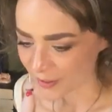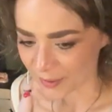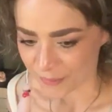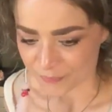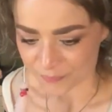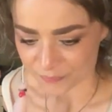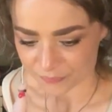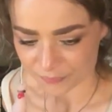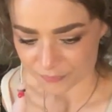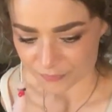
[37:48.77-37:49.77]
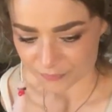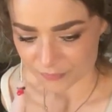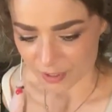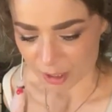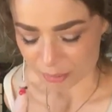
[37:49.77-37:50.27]

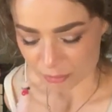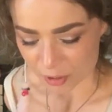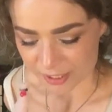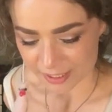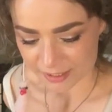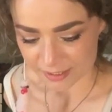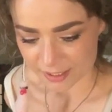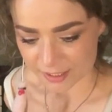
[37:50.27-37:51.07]
and running,